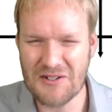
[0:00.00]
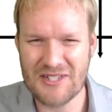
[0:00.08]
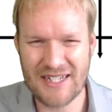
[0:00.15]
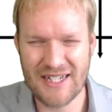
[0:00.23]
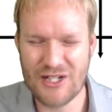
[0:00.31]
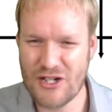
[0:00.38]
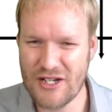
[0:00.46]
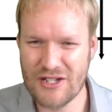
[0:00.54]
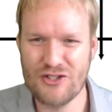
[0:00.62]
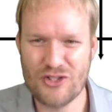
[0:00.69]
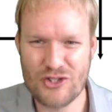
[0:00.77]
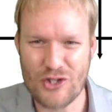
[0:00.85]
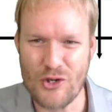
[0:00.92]
sketch is
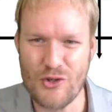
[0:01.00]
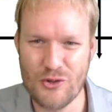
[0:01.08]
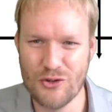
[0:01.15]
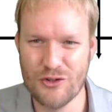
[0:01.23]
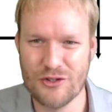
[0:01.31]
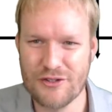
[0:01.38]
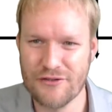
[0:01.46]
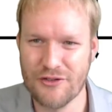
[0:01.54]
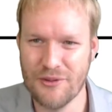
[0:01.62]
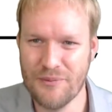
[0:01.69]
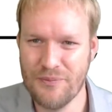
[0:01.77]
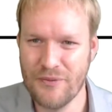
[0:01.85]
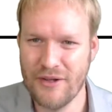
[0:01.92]
so useful.